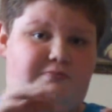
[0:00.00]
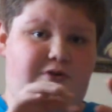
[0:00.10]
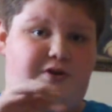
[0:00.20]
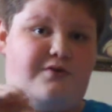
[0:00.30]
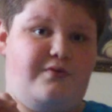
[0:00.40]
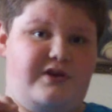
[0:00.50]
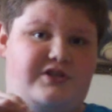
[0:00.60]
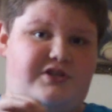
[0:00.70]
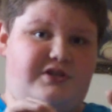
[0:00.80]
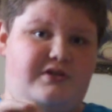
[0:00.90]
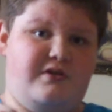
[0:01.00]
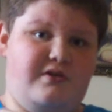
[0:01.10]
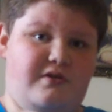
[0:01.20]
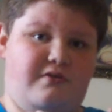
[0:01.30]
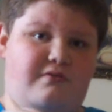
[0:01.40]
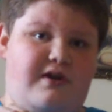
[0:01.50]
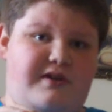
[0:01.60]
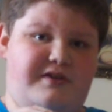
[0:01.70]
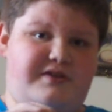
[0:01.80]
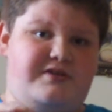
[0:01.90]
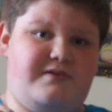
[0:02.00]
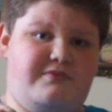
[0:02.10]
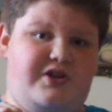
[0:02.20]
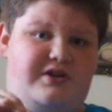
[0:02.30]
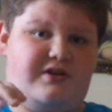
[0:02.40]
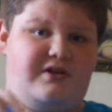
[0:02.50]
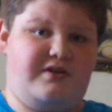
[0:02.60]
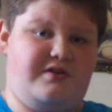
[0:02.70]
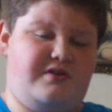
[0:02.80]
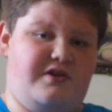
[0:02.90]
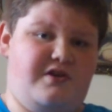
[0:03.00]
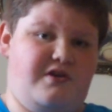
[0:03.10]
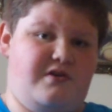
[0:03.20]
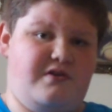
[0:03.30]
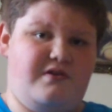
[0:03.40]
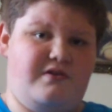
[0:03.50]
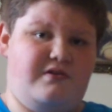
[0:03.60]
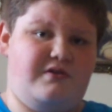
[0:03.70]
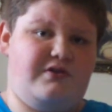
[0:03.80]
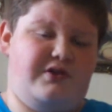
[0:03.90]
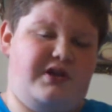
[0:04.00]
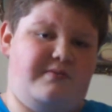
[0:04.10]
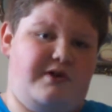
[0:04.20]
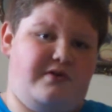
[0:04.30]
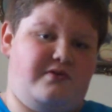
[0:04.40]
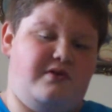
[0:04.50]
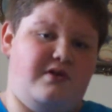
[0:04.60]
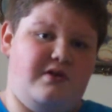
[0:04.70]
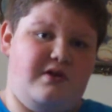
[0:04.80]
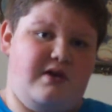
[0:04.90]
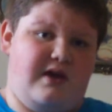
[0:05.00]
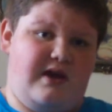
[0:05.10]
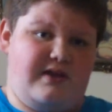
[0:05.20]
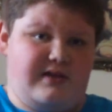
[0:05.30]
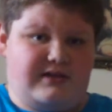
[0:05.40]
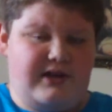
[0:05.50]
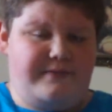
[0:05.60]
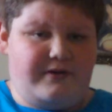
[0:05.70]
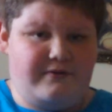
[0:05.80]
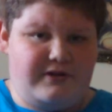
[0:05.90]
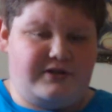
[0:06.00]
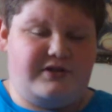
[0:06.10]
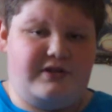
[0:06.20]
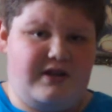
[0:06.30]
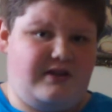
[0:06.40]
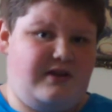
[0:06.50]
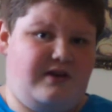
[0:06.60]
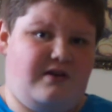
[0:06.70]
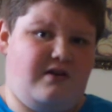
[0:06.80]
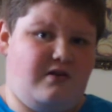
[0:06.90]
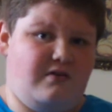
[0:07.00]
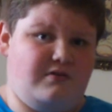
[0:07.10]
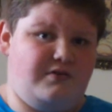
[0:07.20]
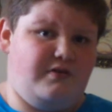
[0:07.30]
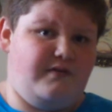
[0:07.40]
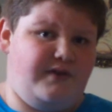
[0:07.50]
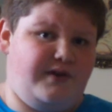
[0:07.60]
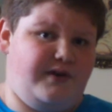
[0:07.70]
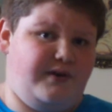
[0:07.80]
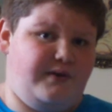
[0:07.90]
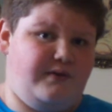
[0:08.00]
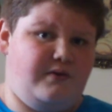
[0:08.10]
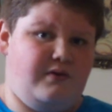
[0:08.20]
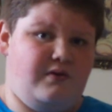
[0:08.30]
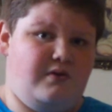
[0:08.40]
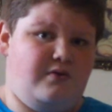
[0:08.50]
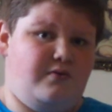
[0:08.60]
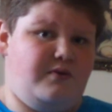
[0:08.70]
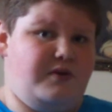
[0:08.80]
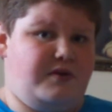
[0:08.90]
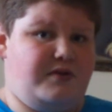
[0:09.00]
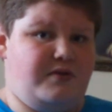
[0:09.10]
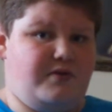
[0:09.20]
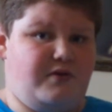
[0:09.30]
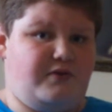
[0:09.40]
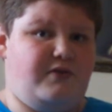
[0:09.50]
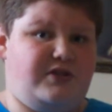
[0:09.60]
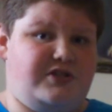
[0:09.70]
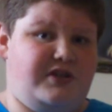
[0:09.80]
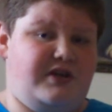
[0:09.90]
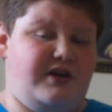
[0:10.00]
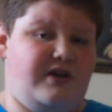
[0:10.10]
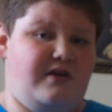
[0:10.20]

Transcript: Put question right in the subject on your little email. And then type your question, and then I'll do a video with your question in it.